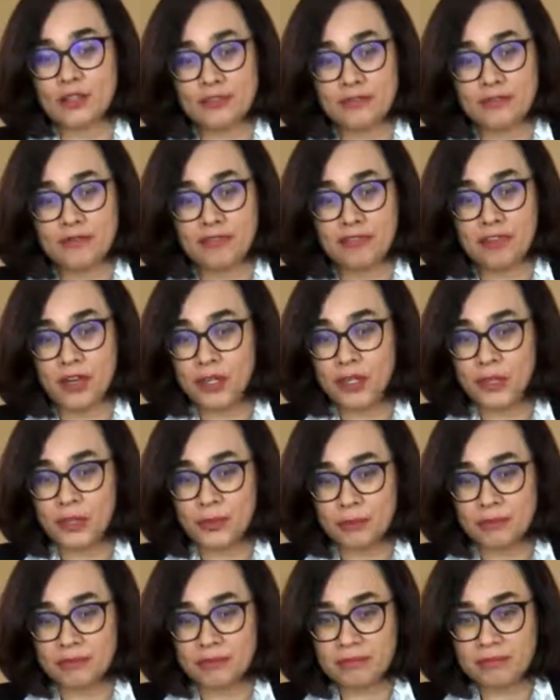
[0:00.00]
of
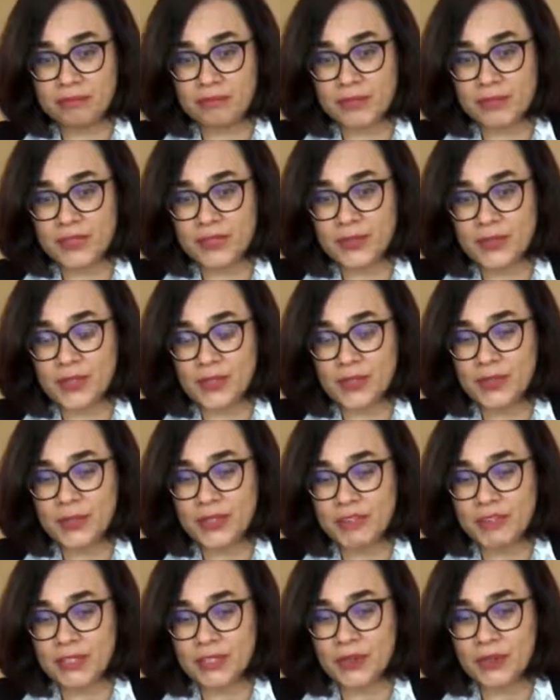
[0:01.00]
volume,
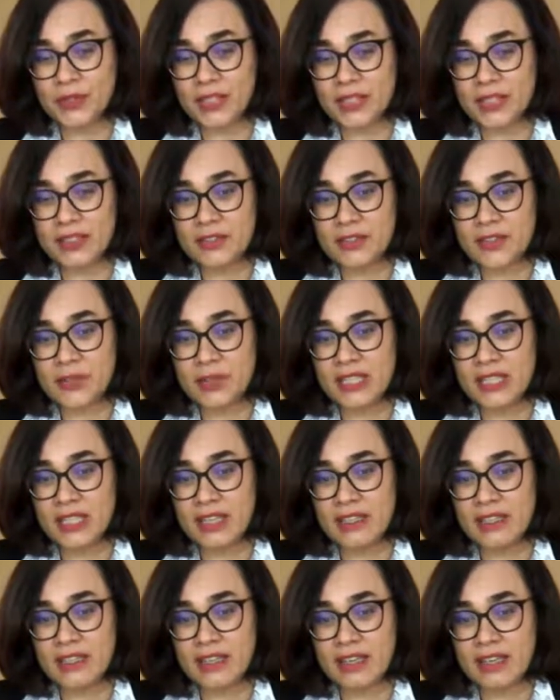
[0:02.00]
even though they are
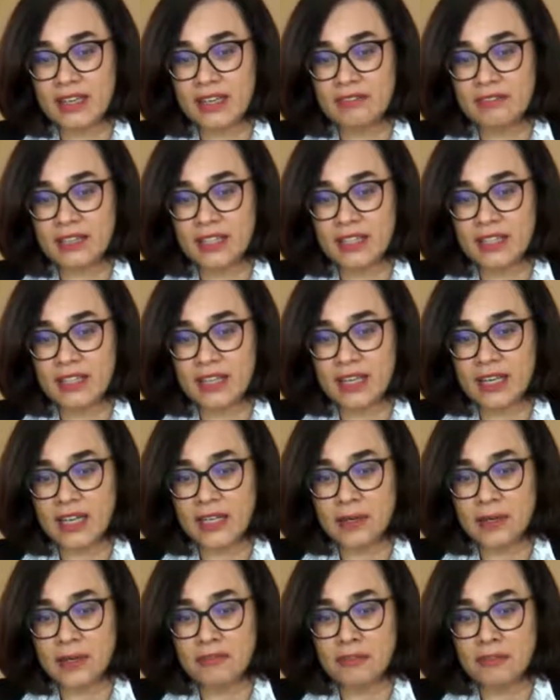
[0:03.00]
2D, they have a
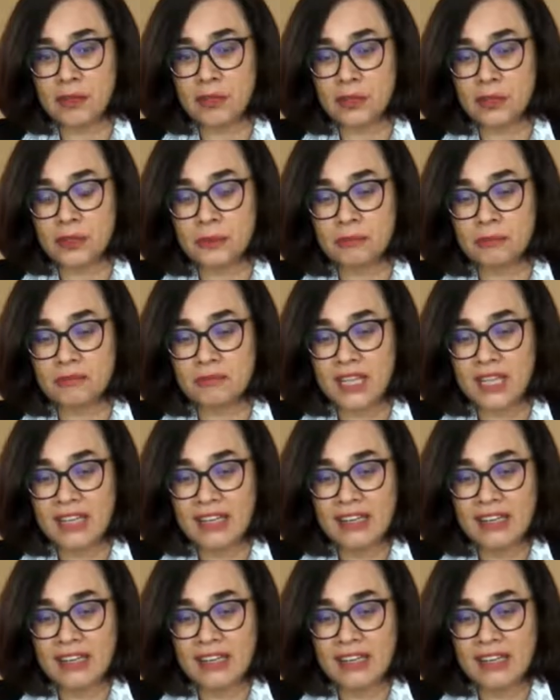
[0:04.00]
great volume.